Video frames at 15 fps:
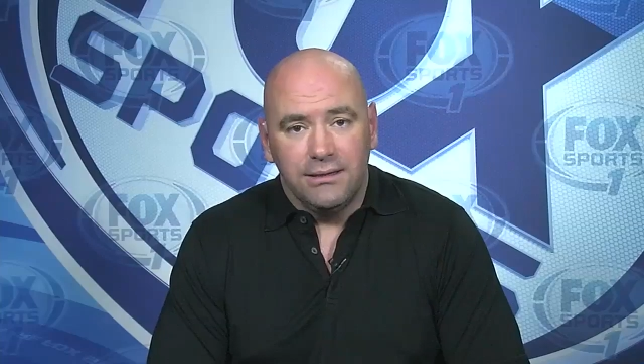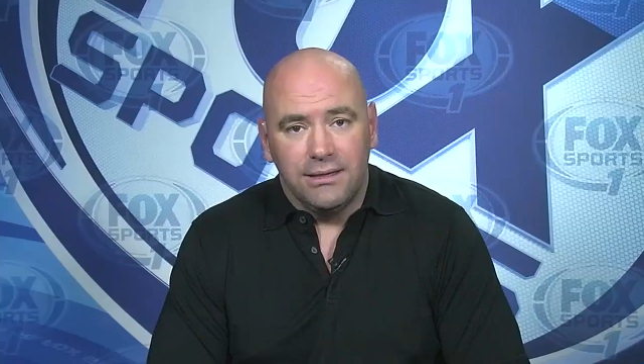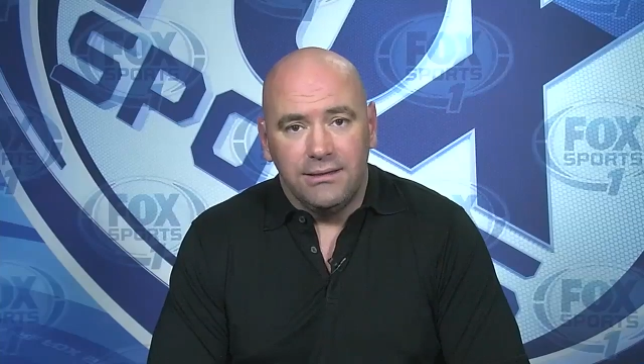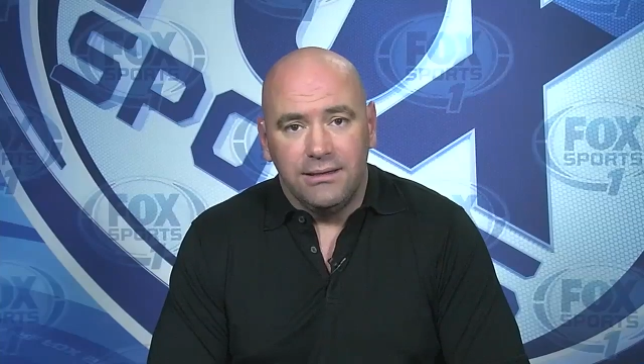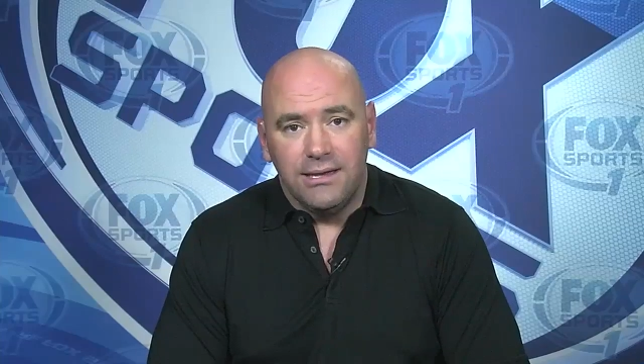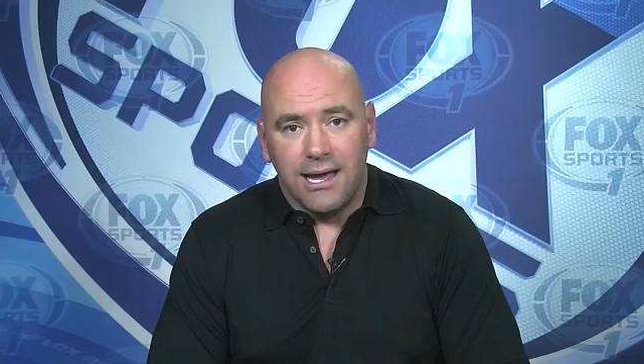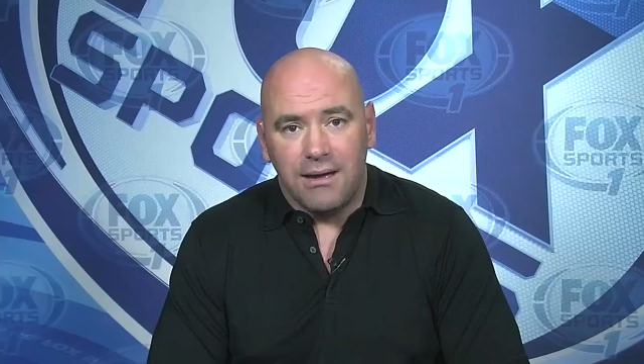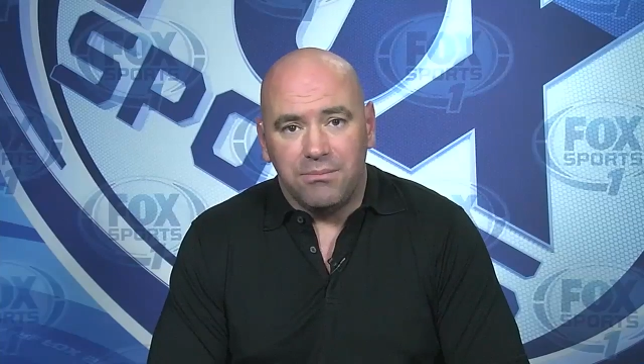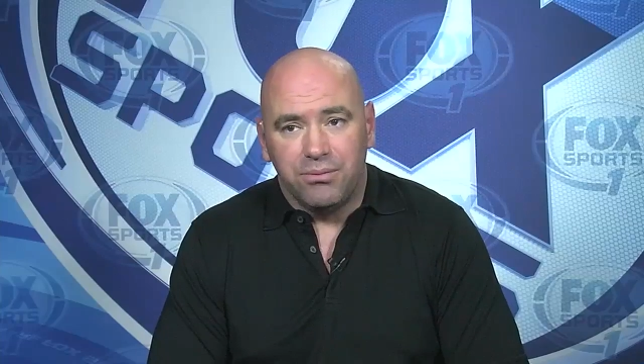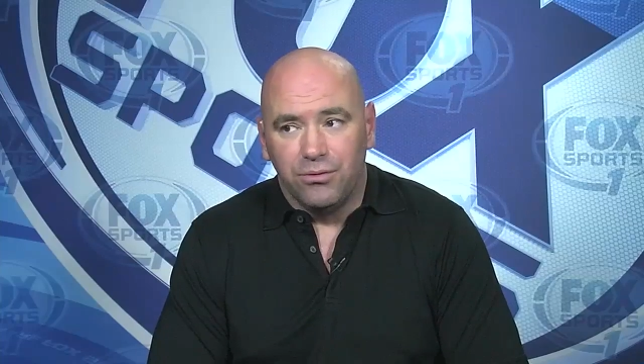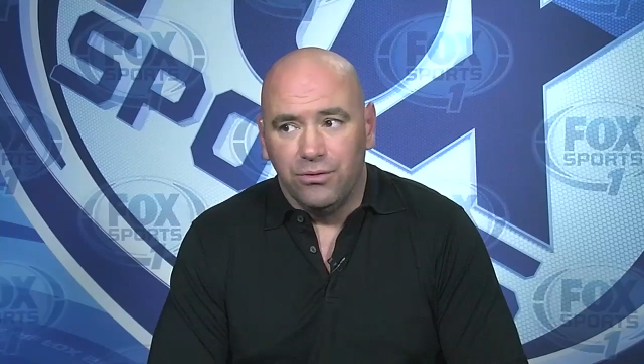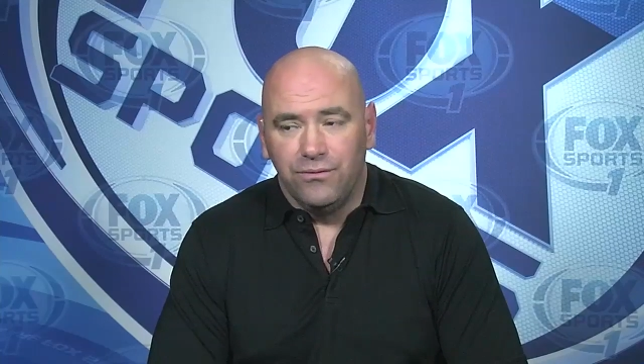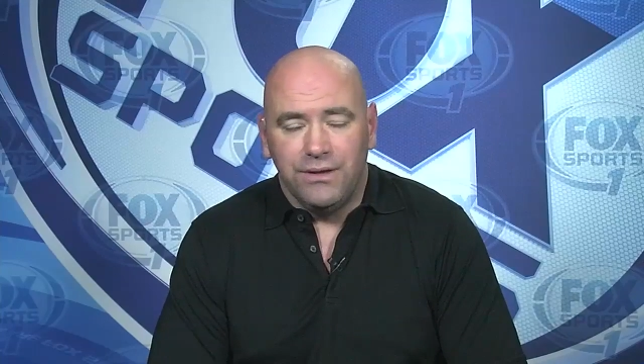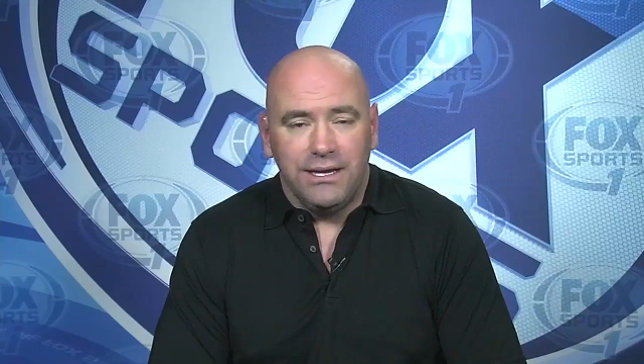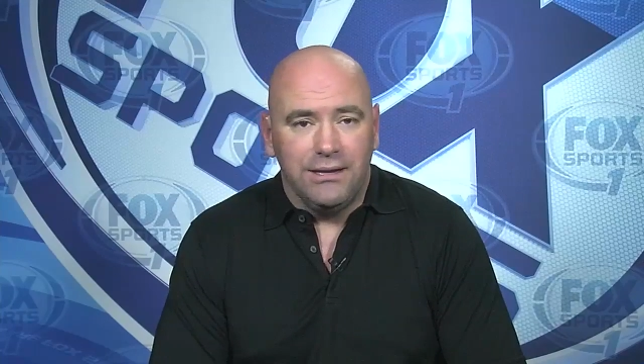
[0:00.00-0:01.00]
They did not
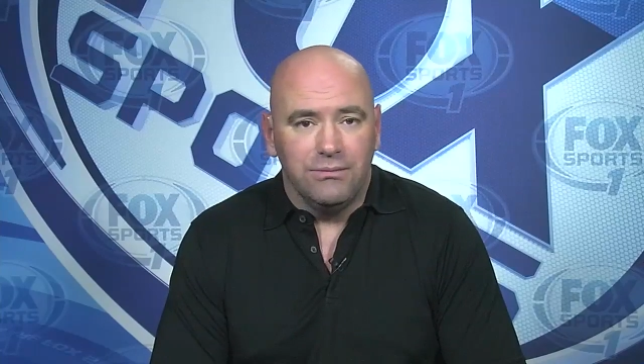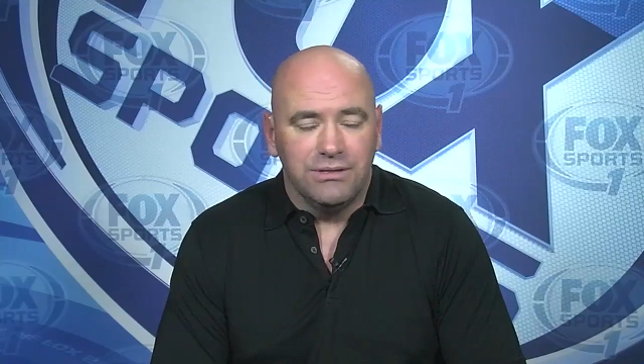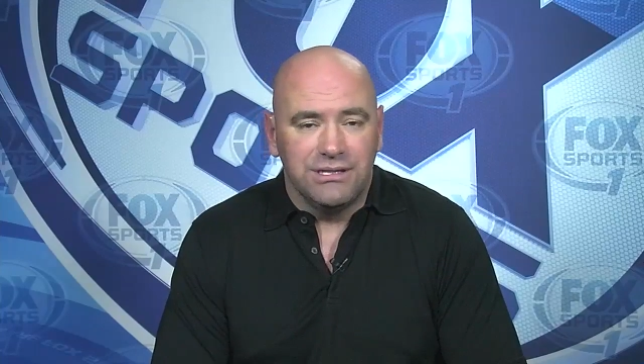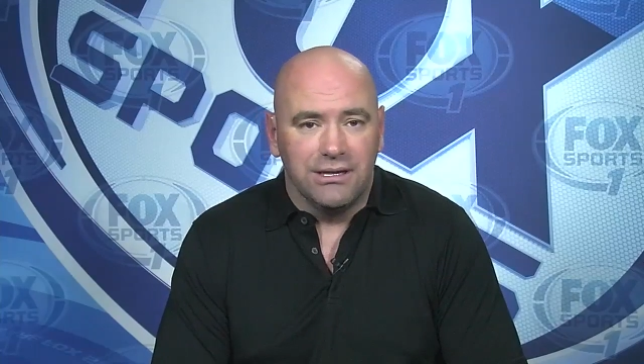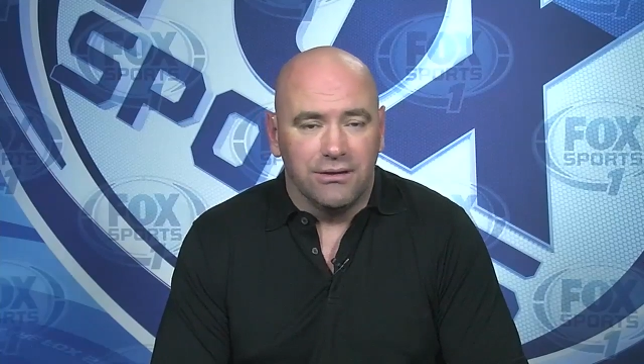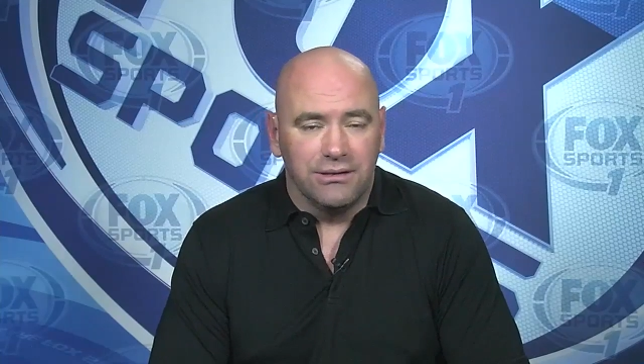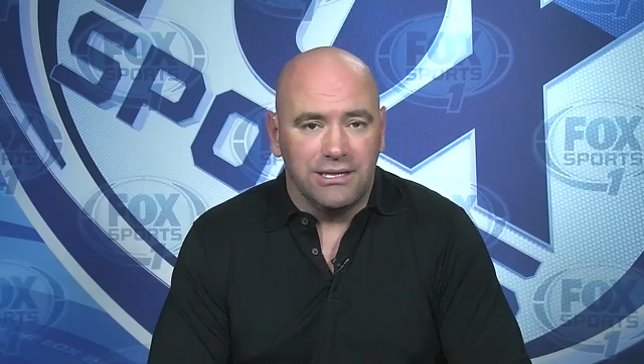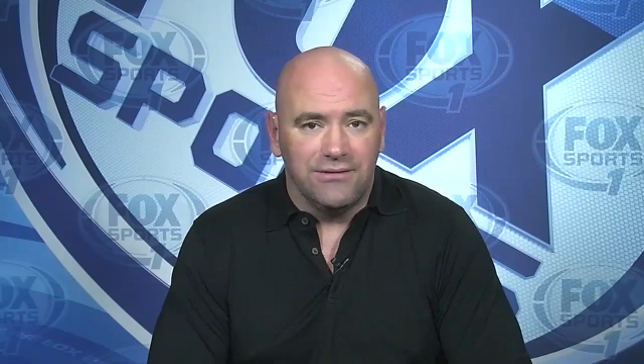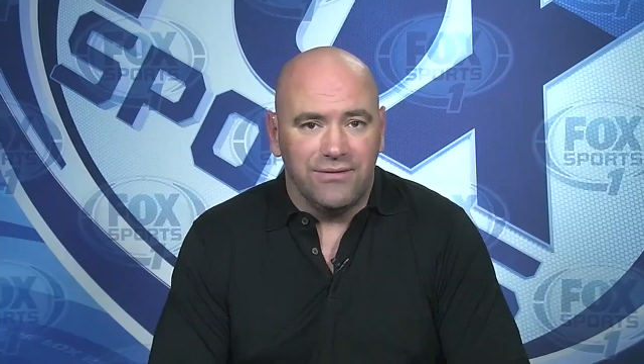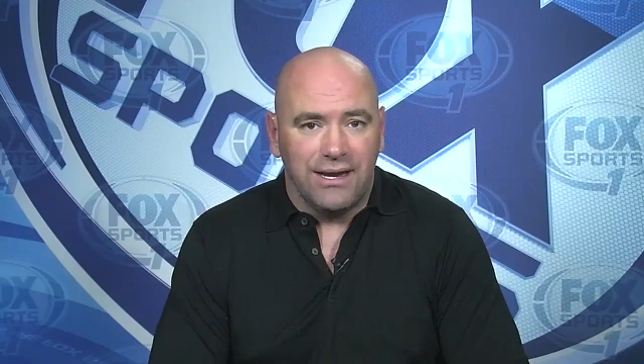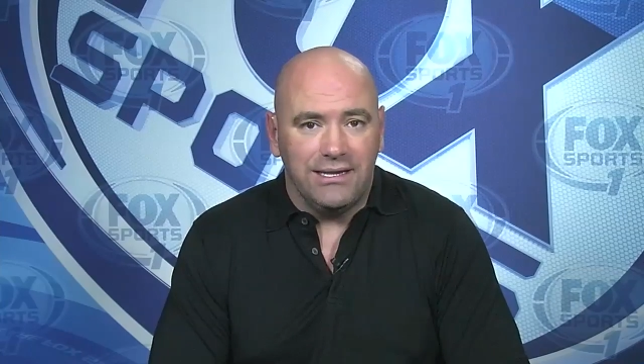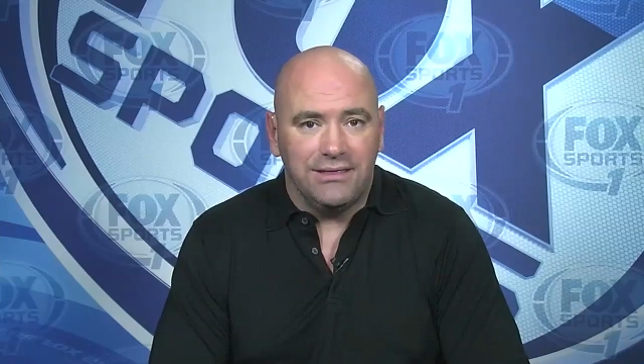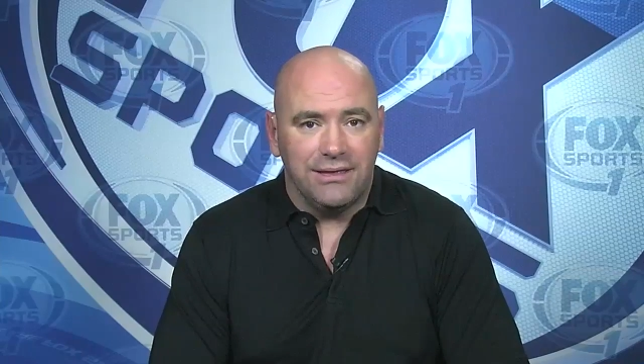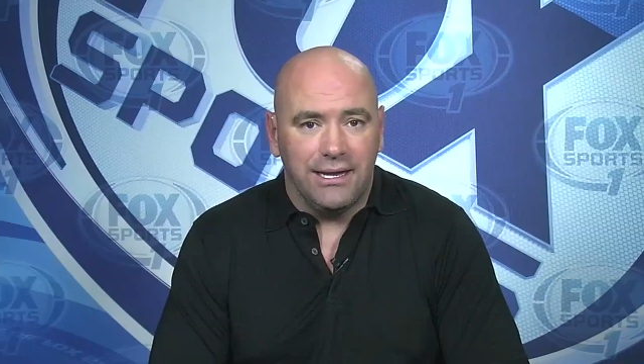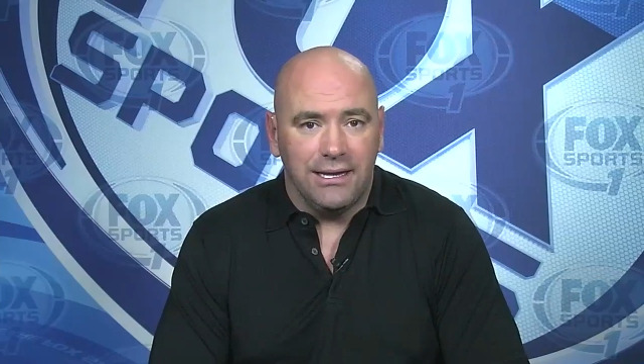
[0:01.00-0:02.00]
prove that he was guilty of
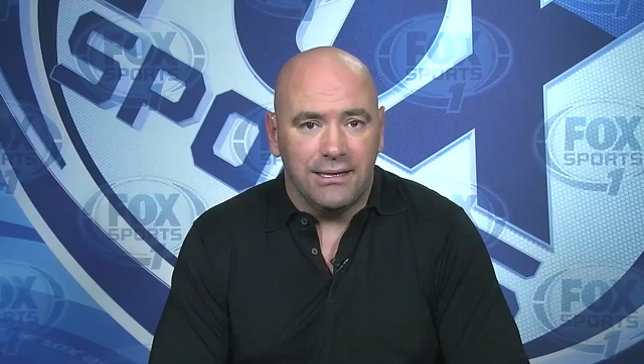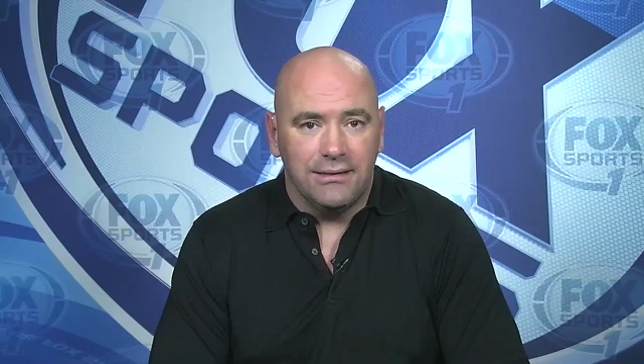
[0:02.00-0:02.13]
anything,